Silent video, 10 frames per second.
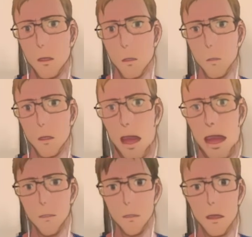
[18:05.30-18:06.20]
what
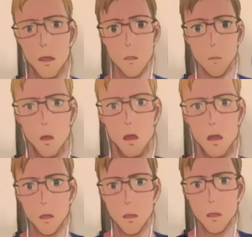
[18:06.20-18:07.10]
I felt
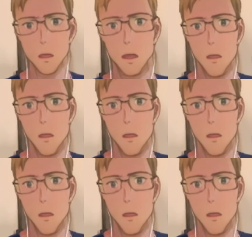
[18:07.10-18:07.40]
was